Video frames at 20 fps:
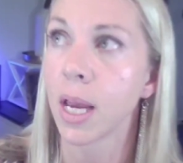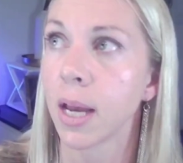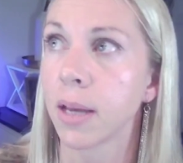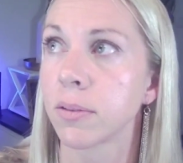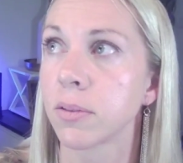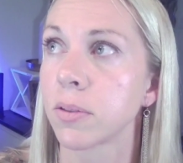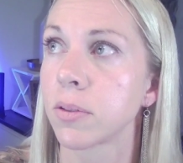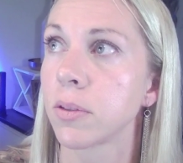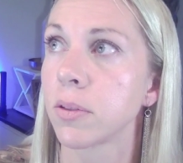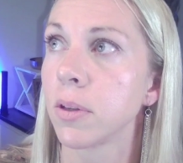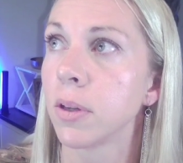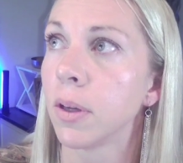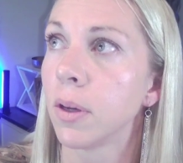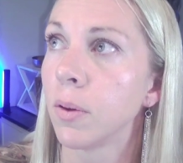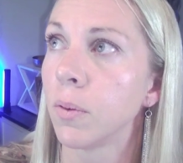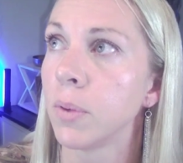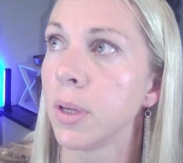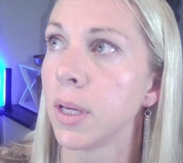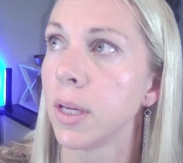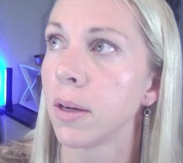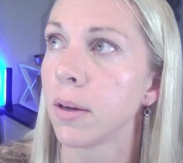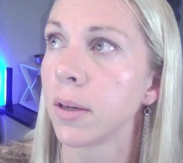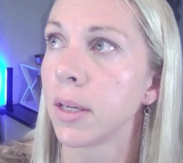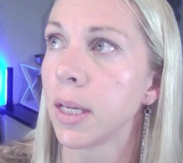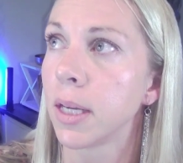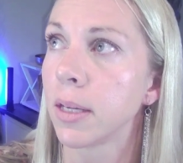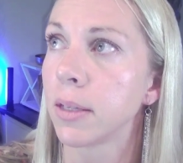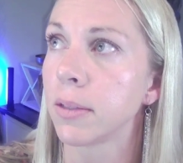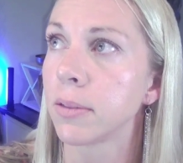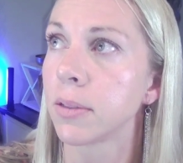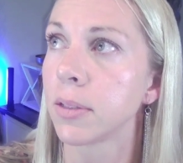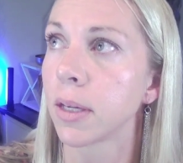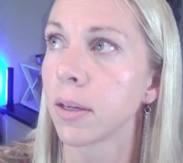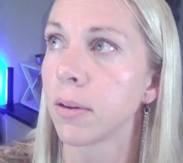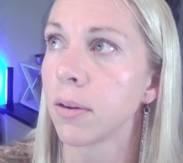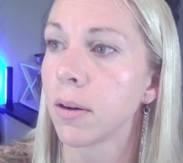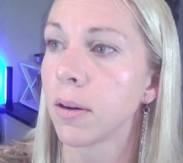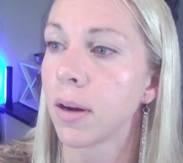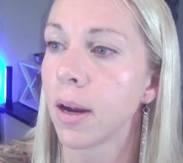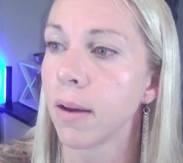yes, we are getting
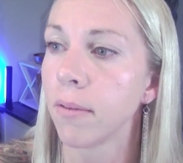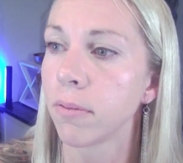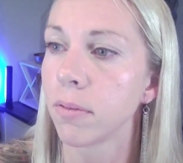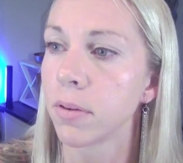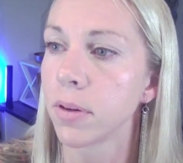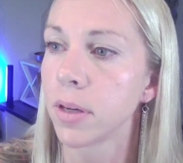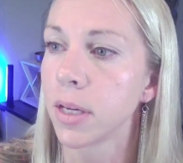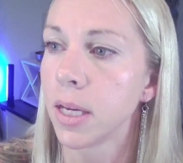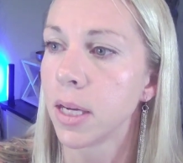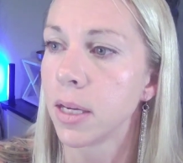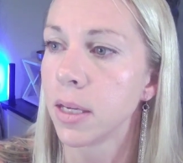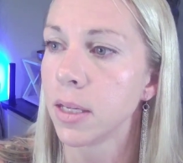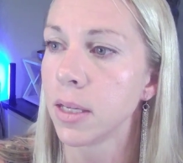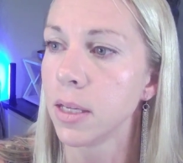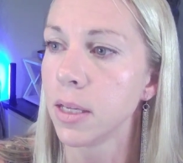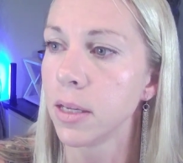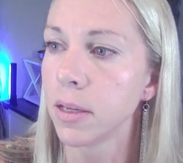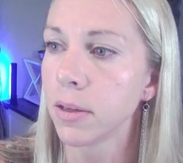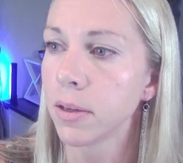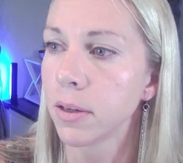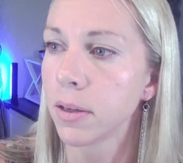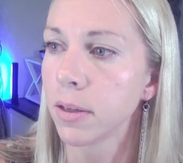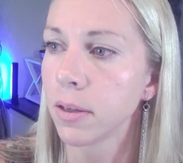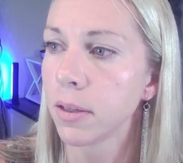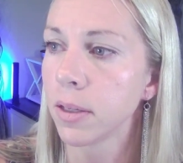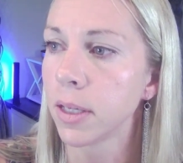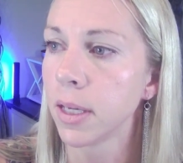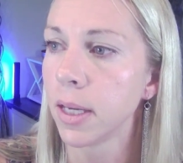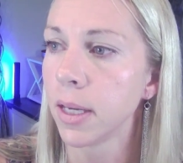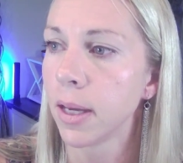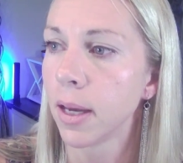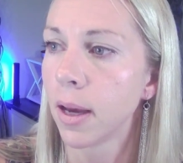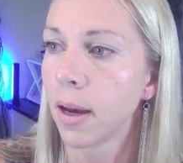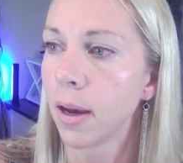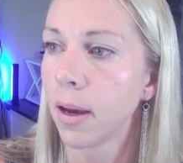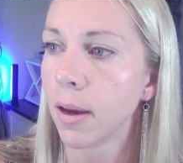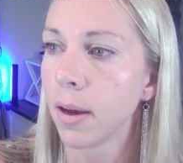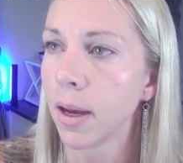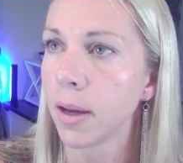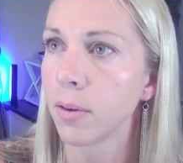sicker every year.
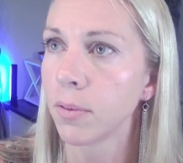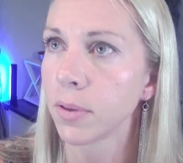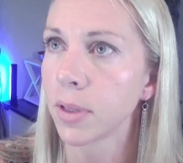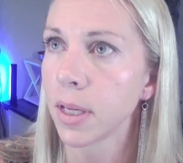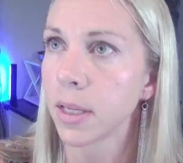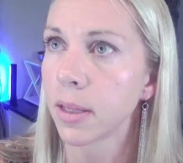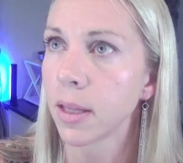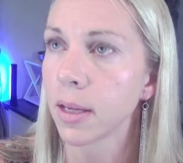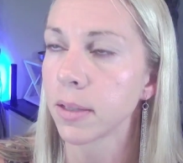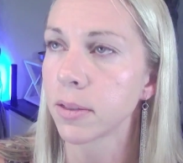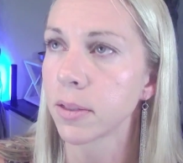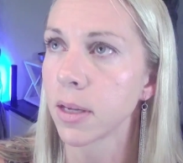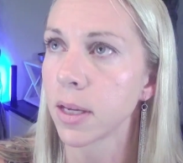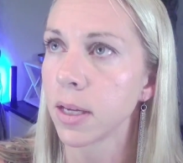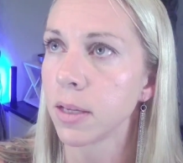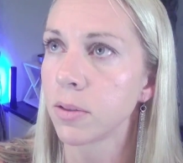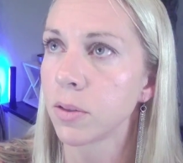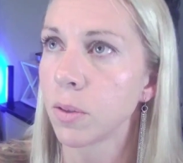I don't think that's